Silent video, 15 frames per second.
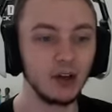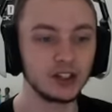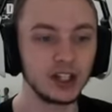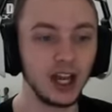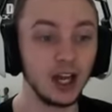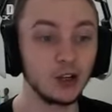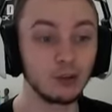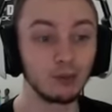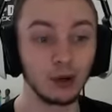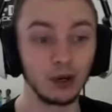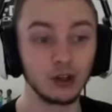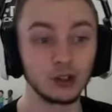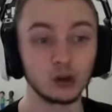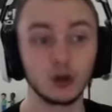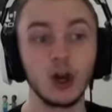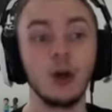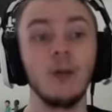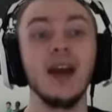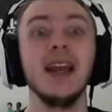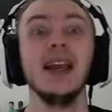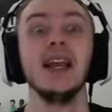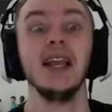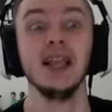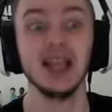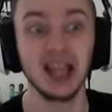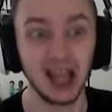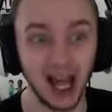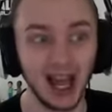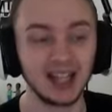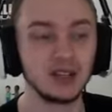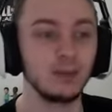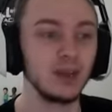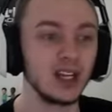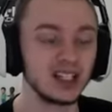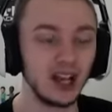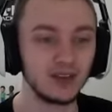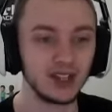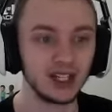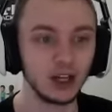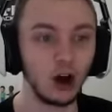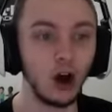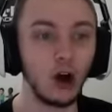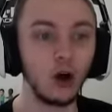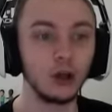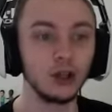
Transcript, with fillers: got inner pearls, which will help a lot, because I have to get to all the